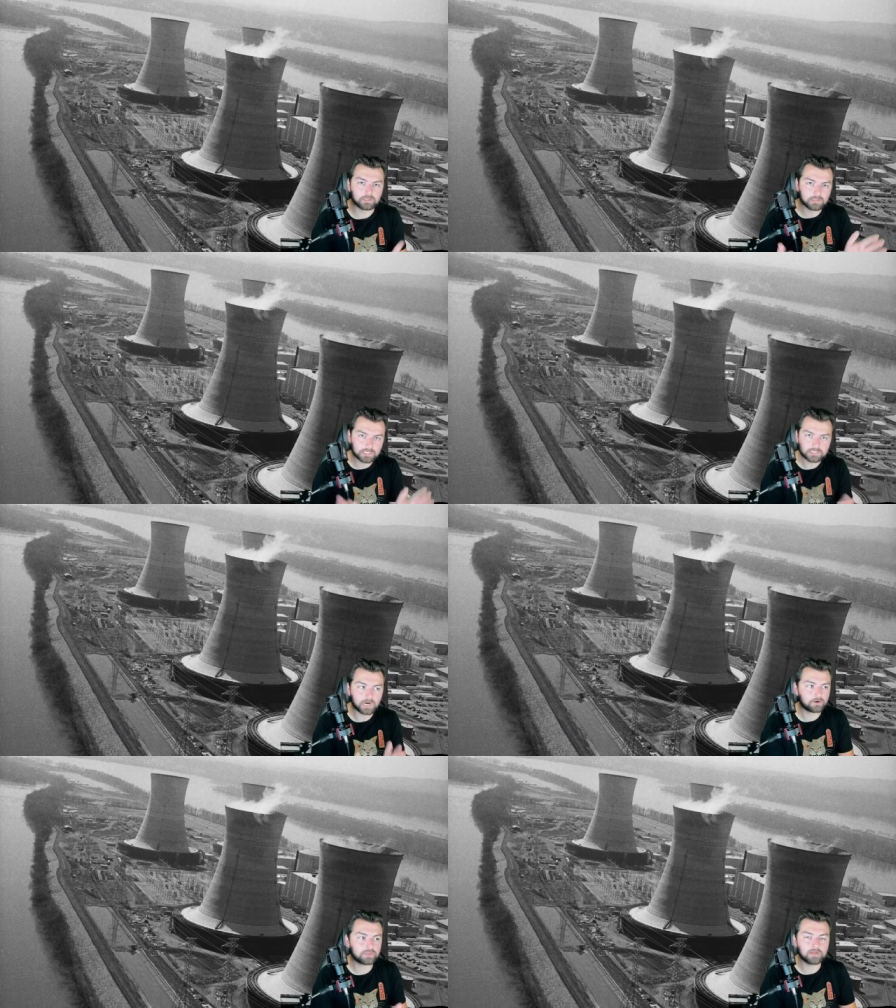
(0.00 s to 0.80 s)
this
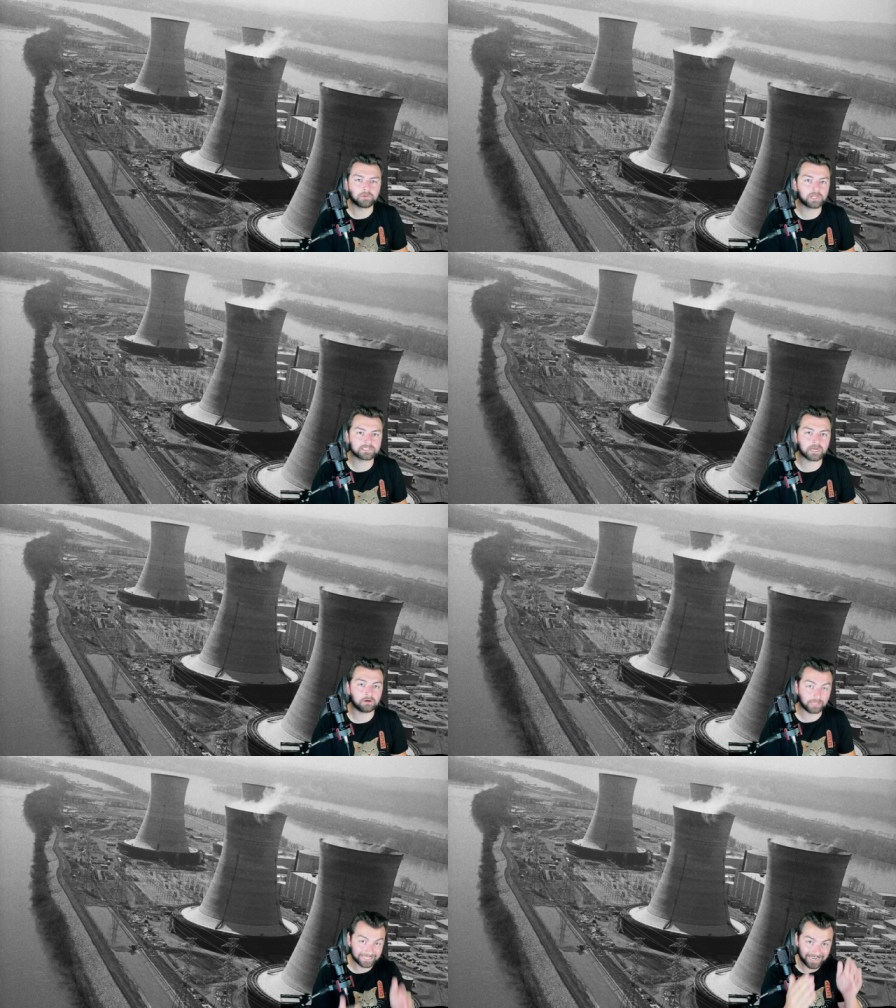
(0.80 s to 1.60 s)
entire thing plays
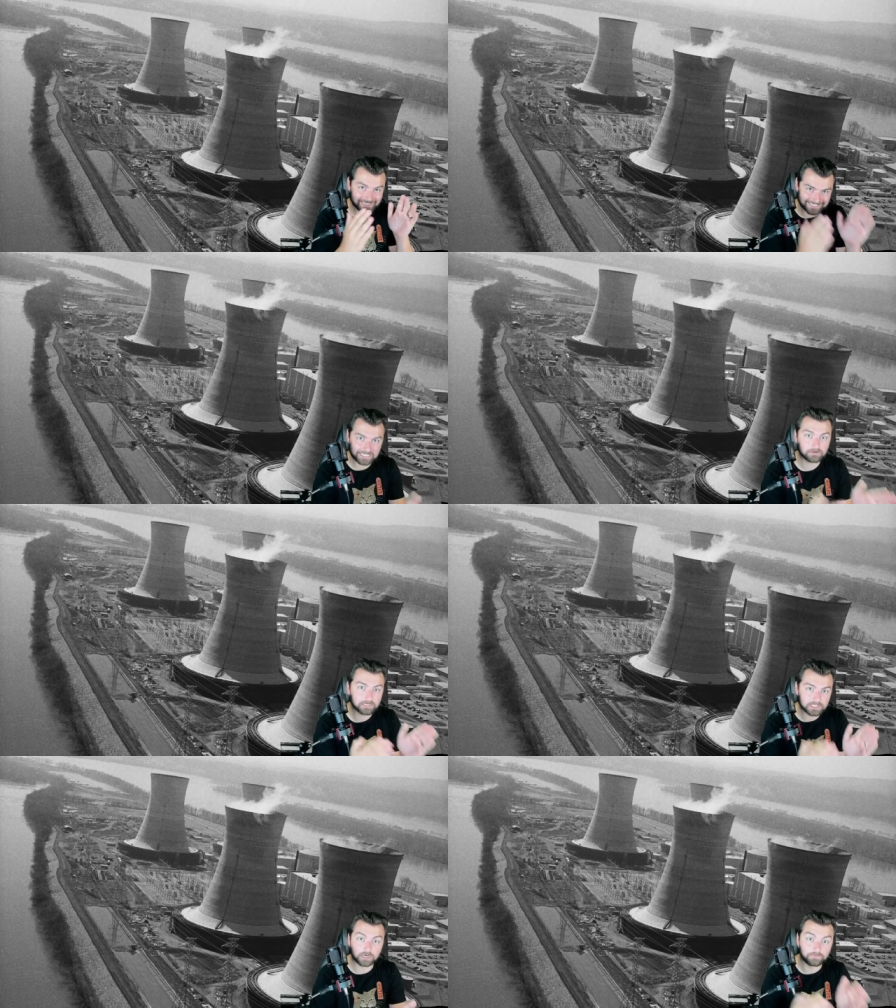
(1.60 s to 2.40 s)
out like a
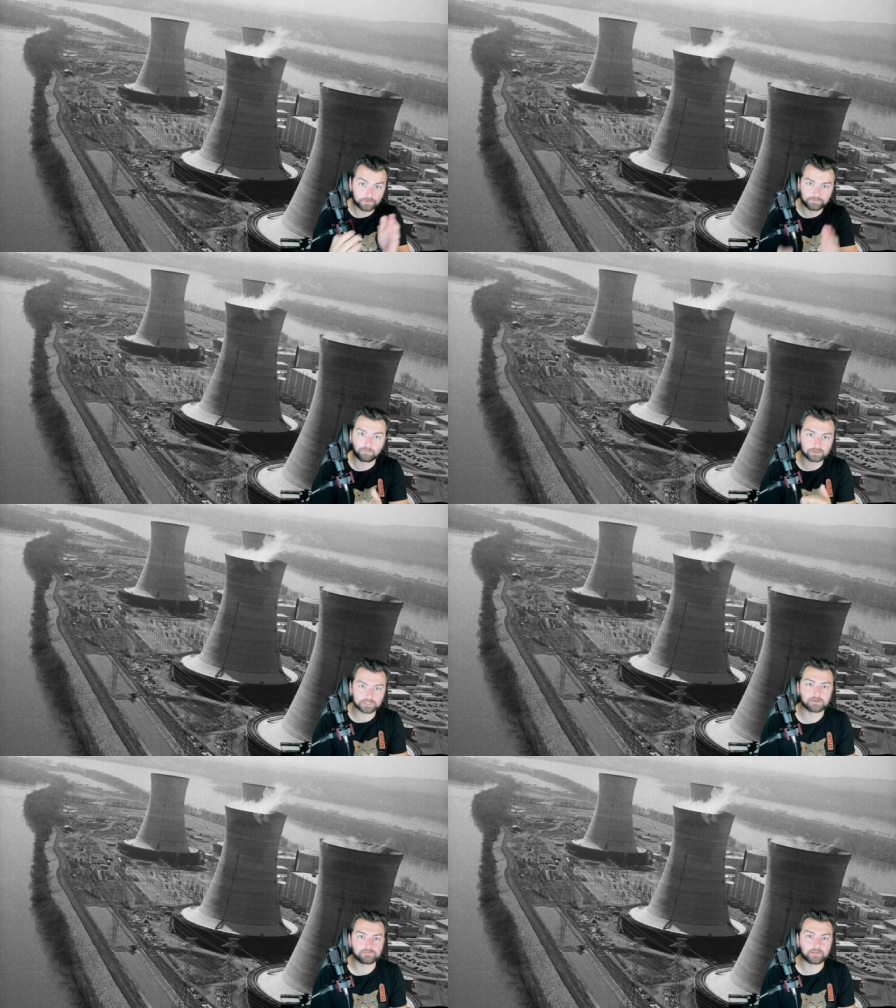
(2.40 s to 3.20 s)
series of
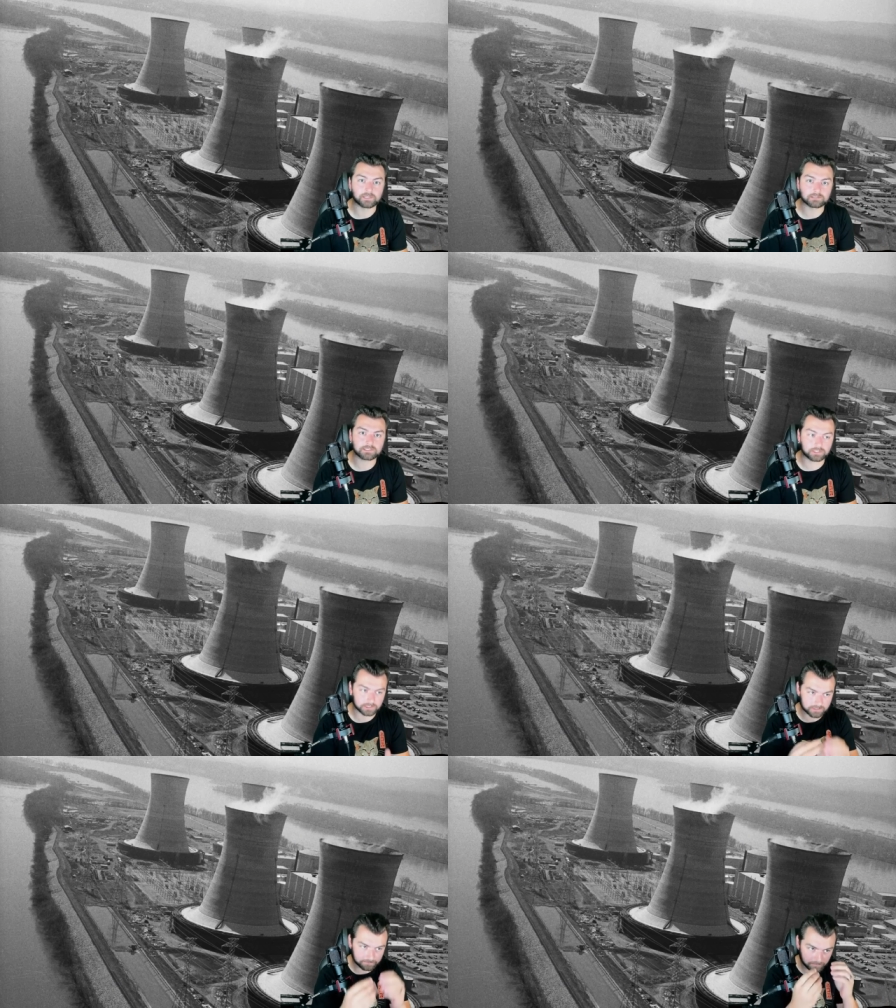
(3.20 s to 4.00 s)
unfortunate events,
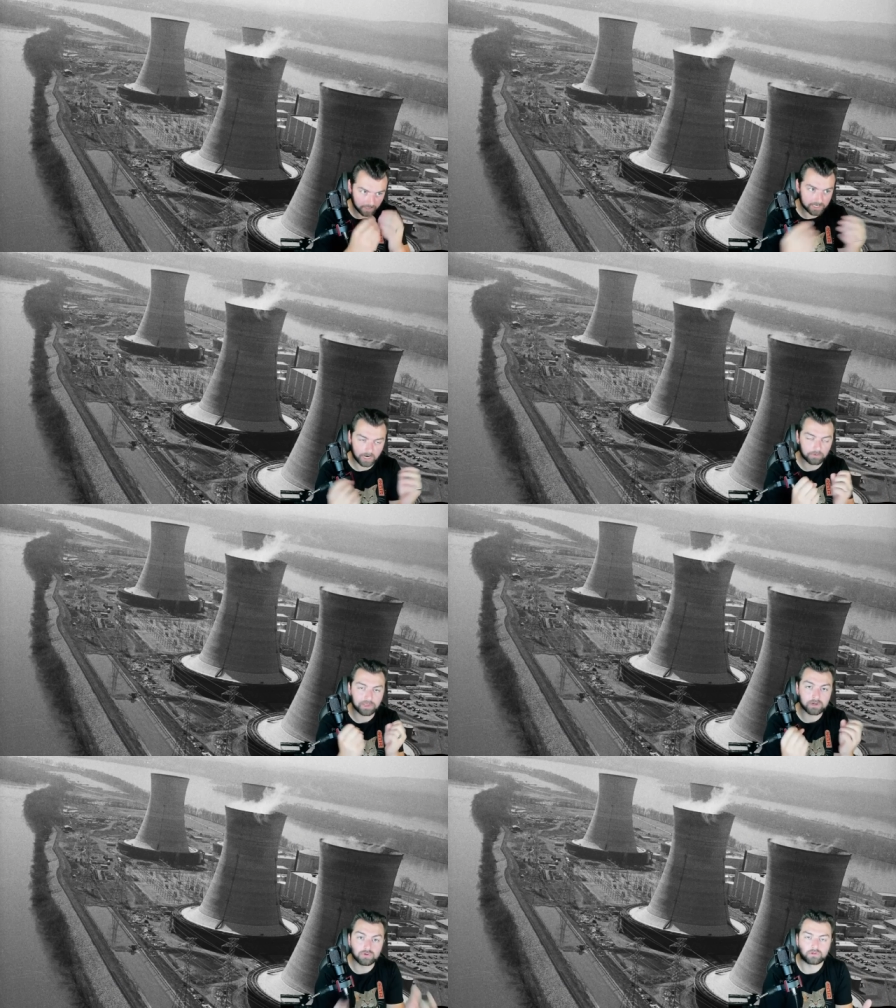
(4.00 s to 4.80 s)
just played out with
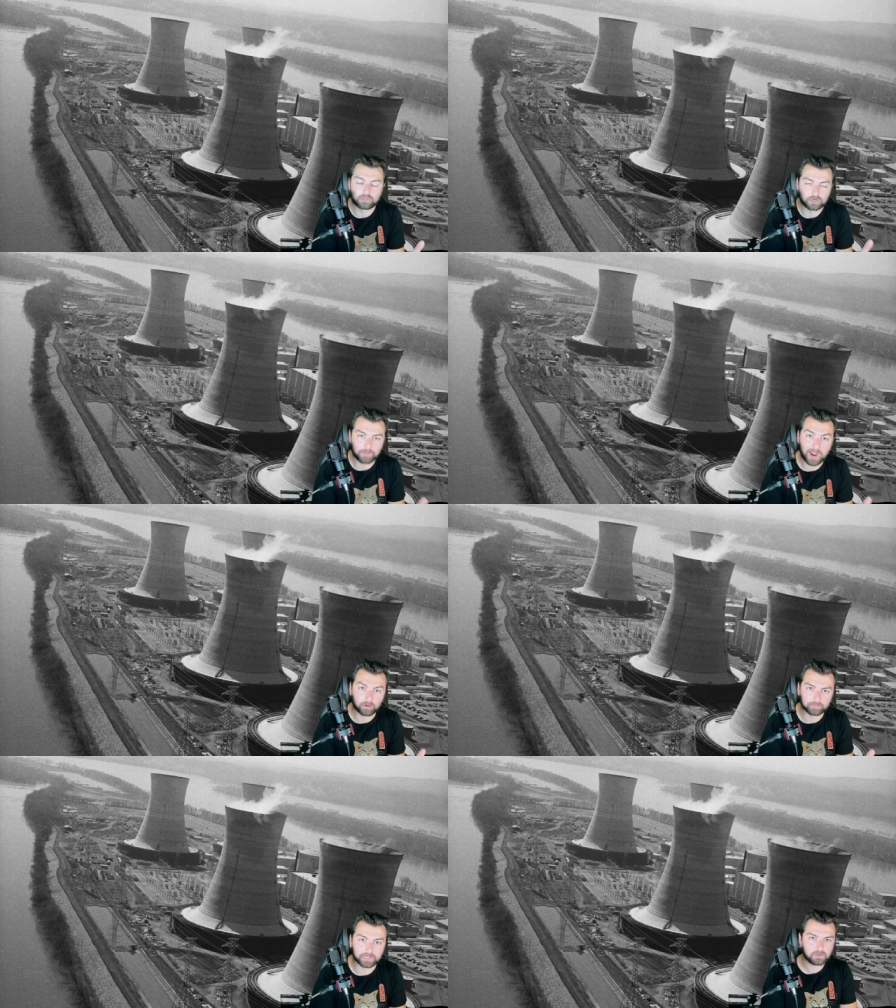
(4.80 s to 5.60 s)
a nuclear
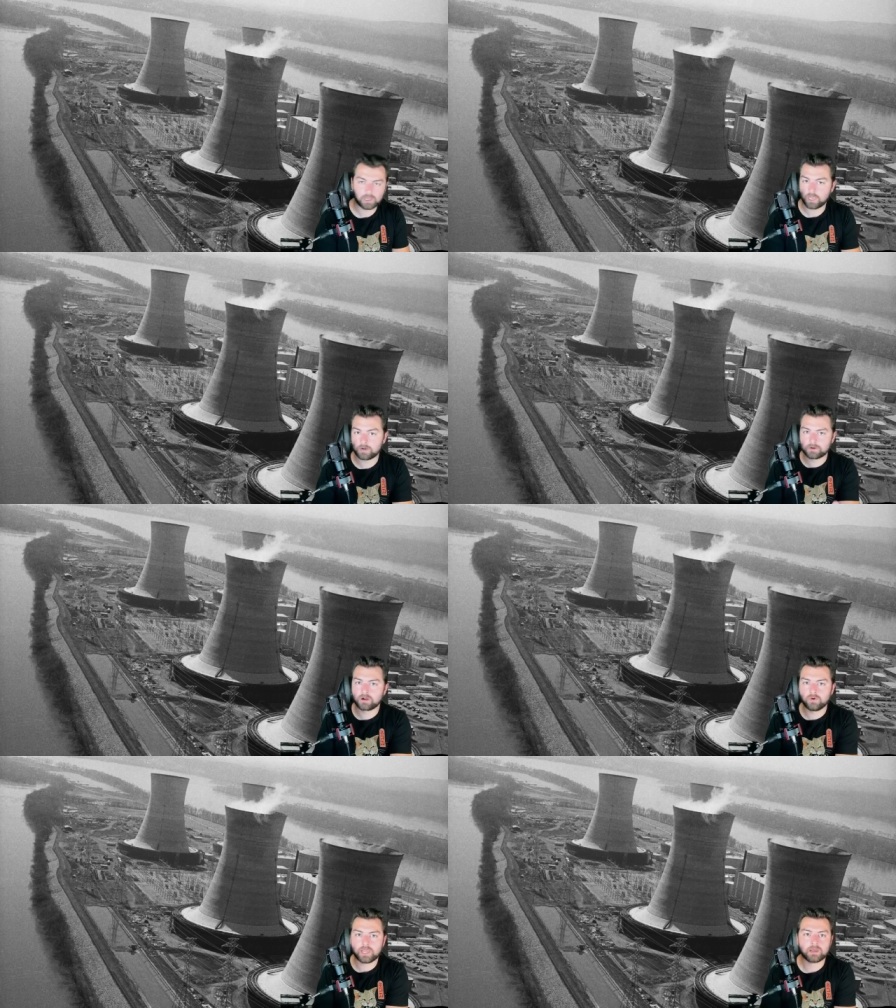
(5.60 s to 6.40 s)
power plant. And I'm going to
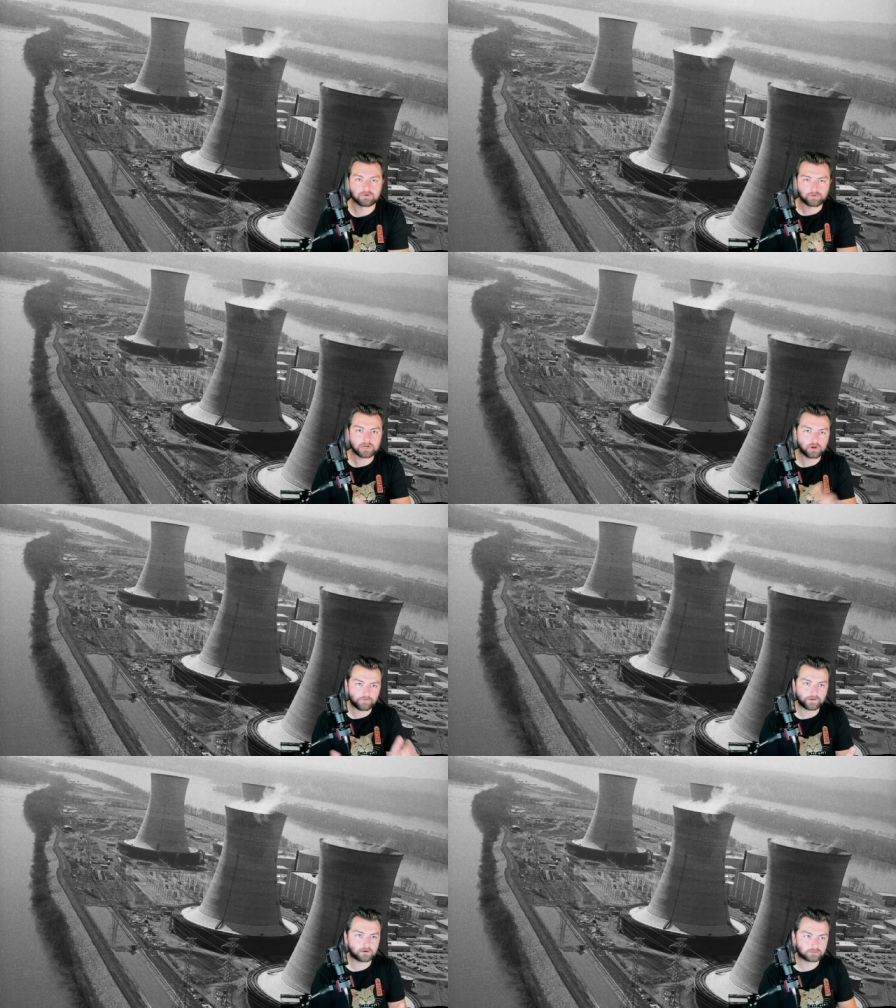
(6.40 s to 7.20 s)
go ahead and read it
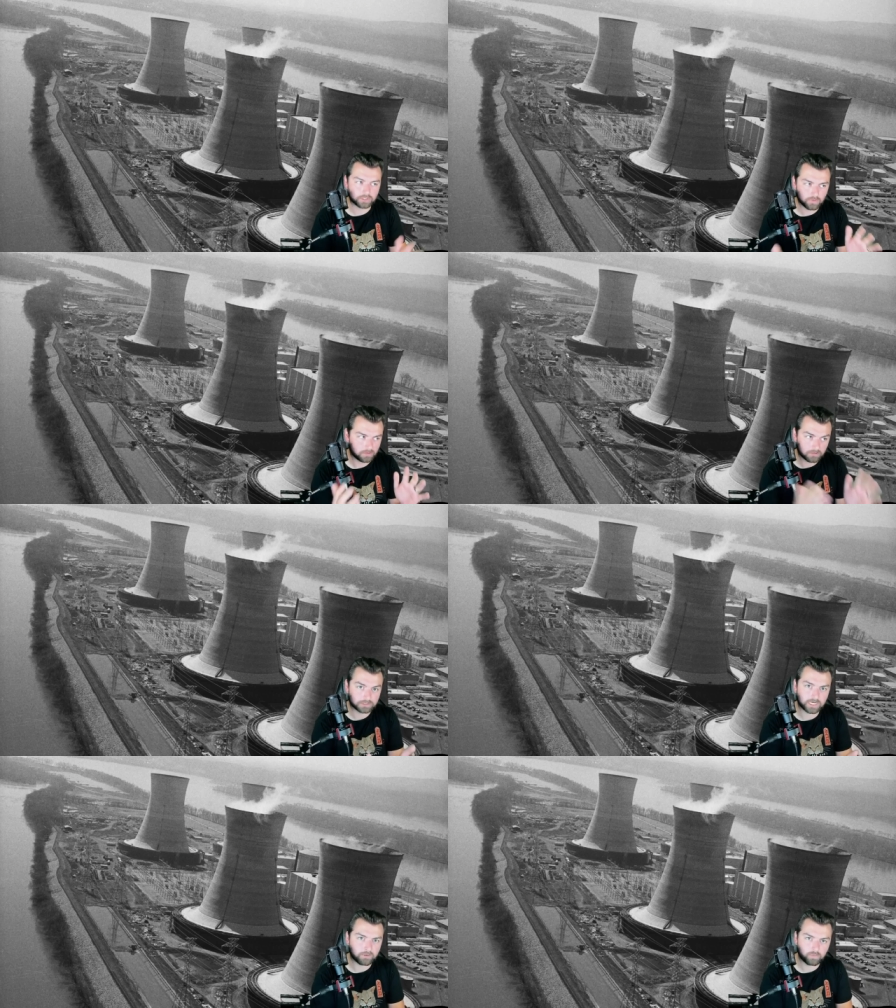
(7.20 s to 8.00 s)
off here so you'll
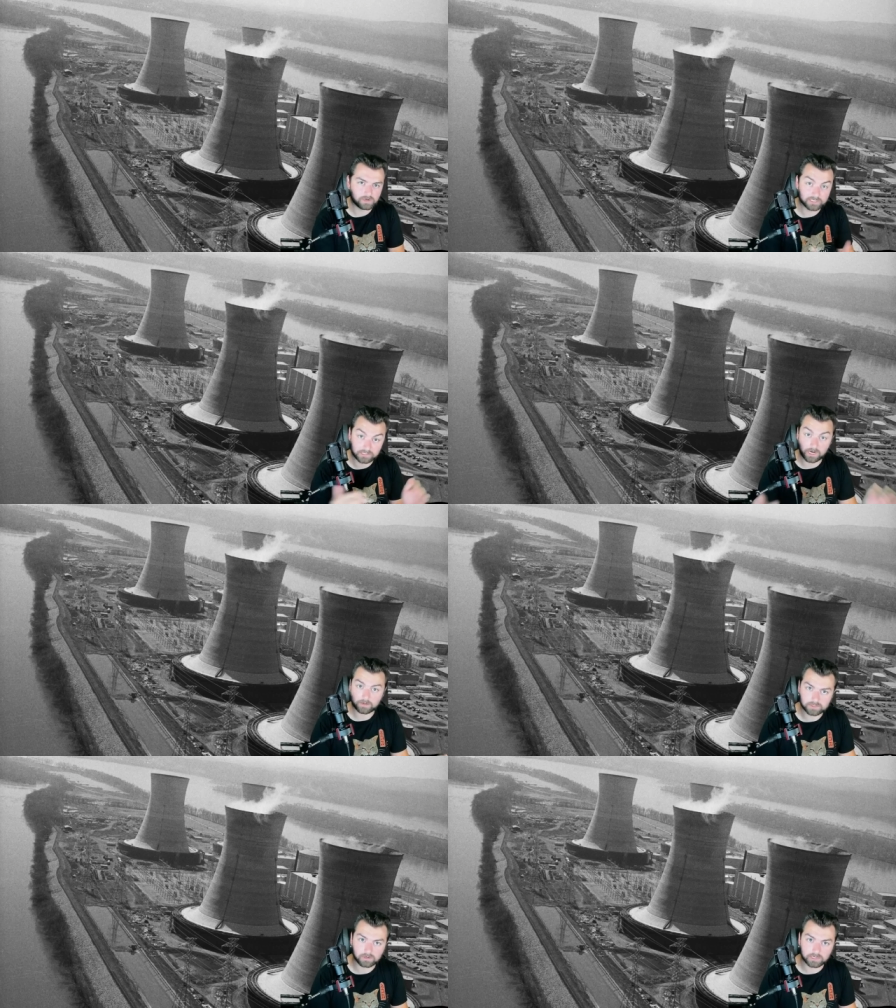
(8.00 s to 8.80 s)
understand what it is that I
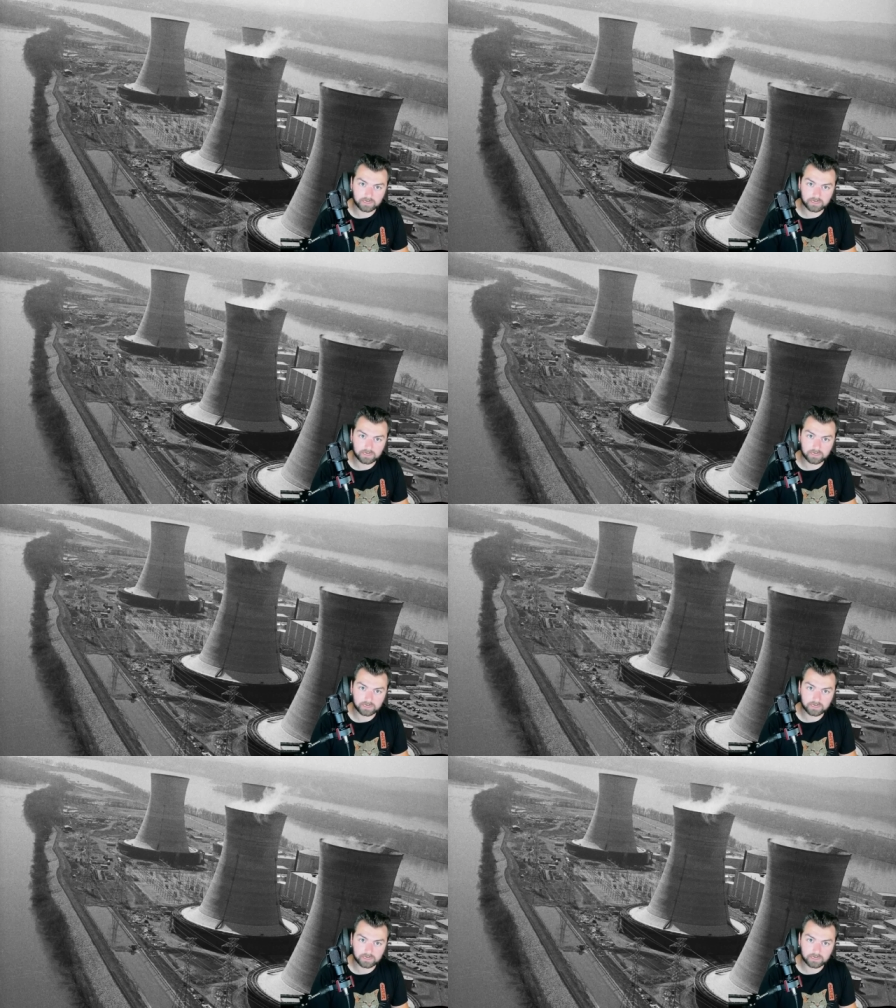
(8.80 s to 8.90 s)
am talking